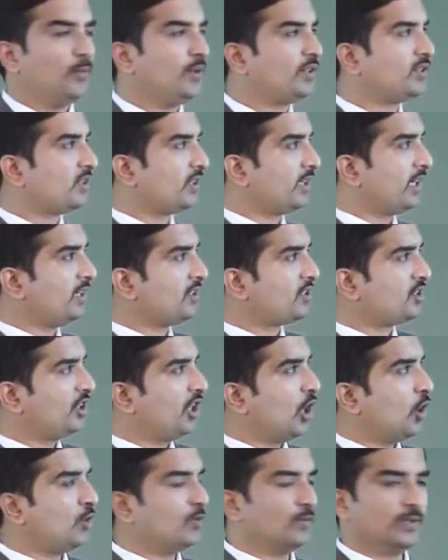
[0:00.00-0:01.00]
which runs
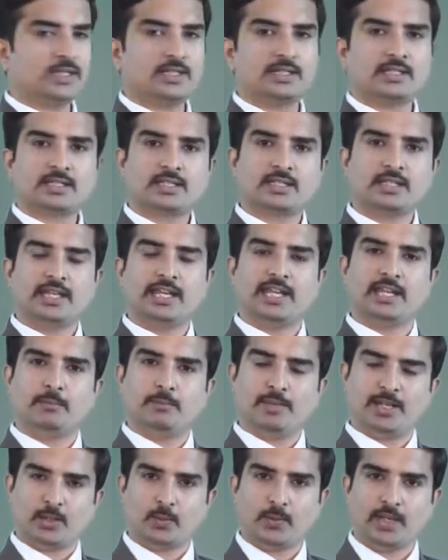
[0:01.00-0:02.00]
downwards
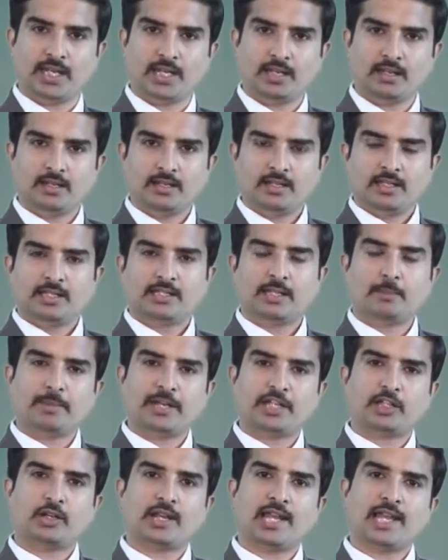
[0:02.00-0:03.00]
in between the
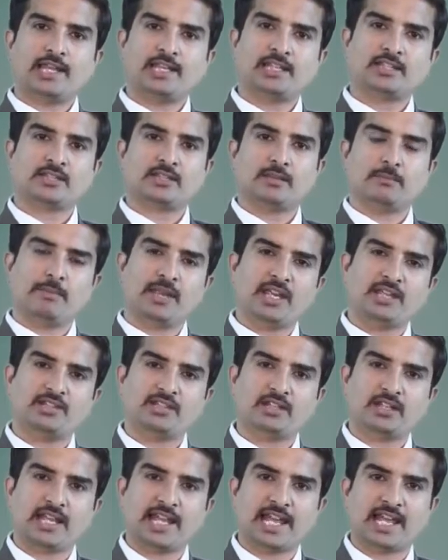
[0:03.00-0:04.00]
pectoralis
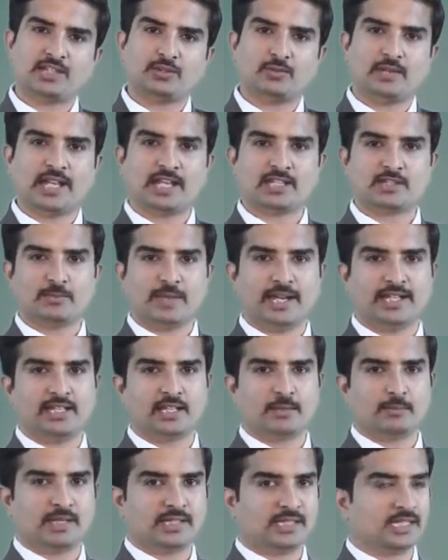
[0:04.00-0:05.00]
major as well as
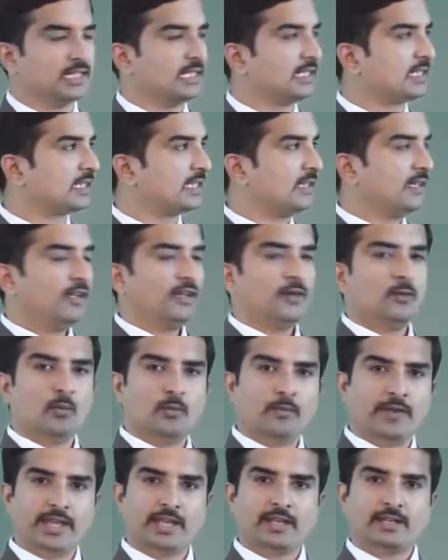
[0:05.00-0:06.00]
minor muscles,
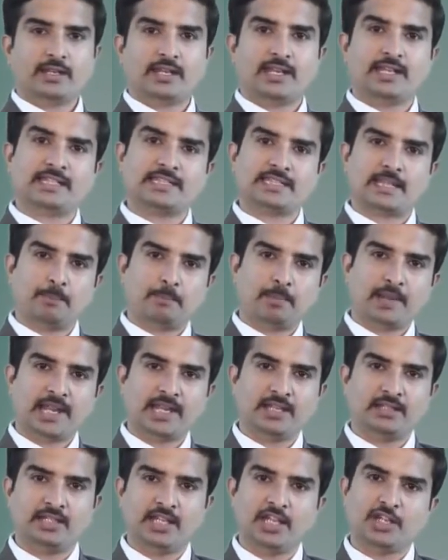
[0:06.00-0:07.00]
where it
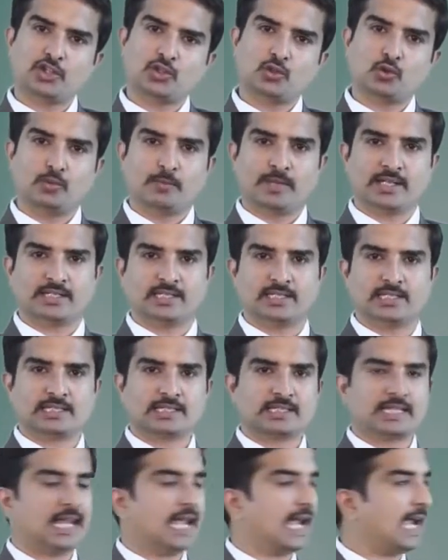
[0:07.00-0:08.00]
supplies these two
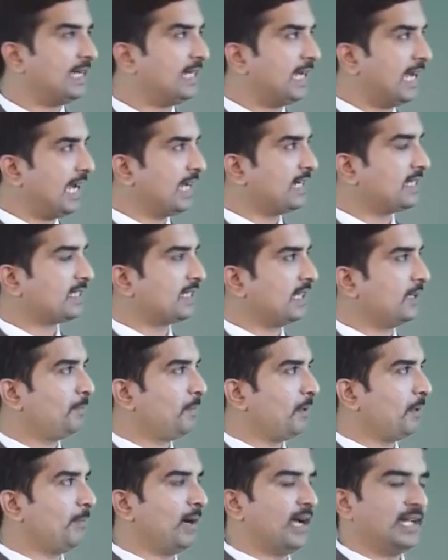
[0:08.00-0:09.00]
muscles and ends
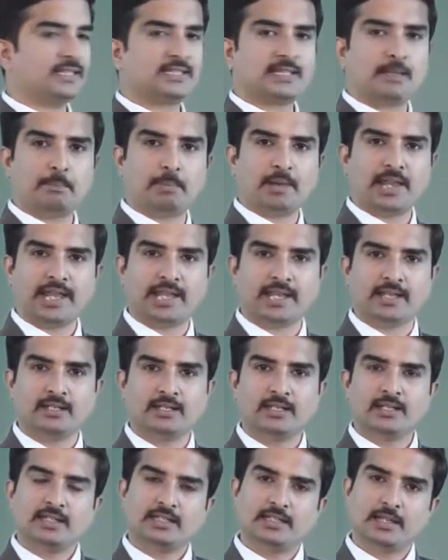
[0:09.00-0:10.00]
up by supplying
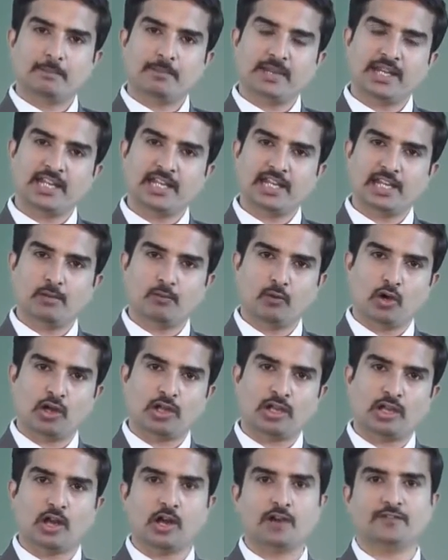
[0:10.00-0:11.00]
the medial
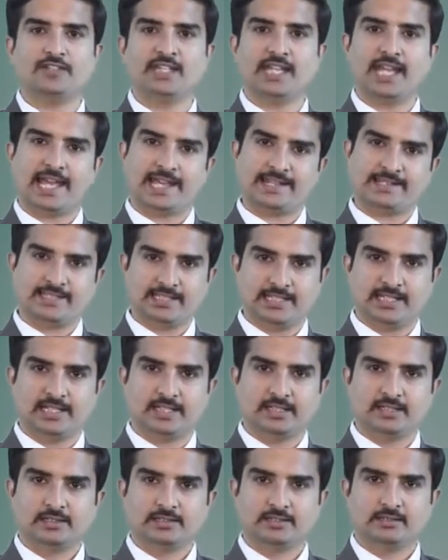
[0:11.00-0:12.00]
wall of the
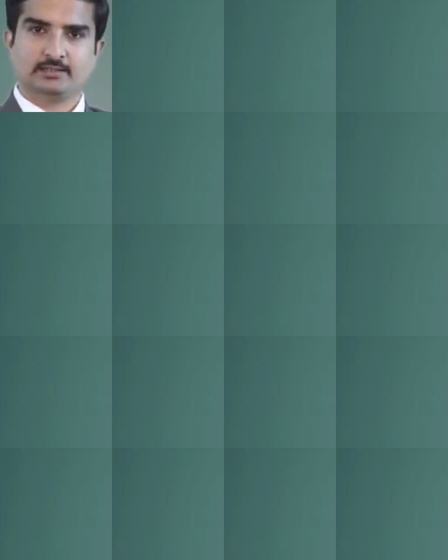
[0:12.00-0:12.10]
axilla.